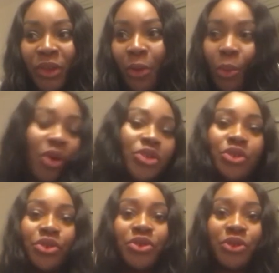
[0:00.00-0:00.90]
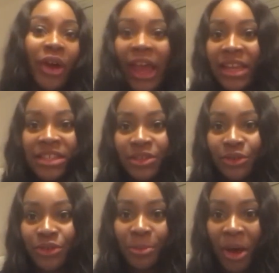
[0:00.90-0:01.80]
what your age is
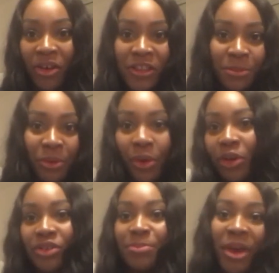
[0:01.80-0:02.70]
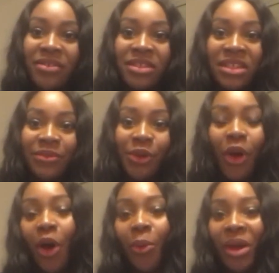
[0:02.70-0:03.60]
on your passport or your birth
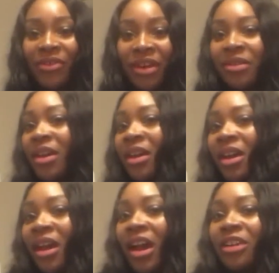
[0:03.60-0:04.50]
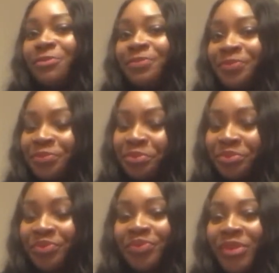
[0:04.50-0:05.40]
certificate or whatever.
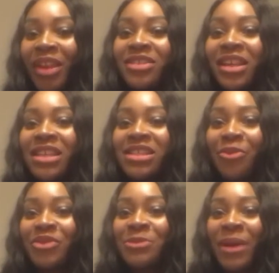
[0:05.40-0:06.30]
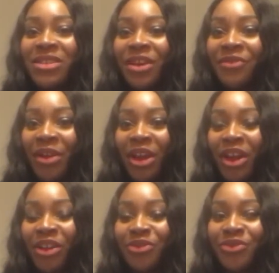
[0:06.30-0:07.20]
So in some respects I felt like I
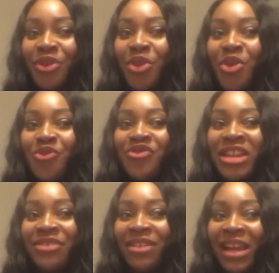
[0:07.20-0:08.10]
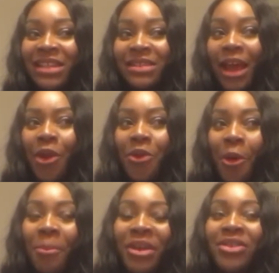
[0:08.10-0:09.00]
could really relate to that,
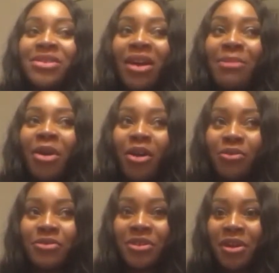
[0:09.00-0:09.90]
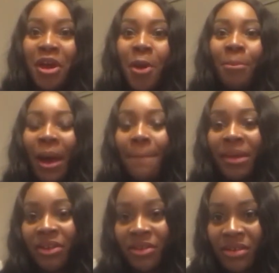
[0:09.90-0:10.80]
not because I'm old, but
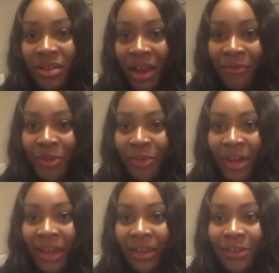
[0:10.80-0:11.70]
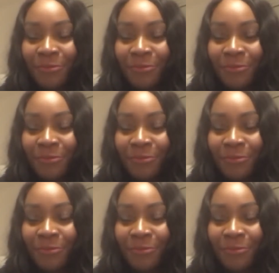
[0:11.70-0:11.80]
because I feel like,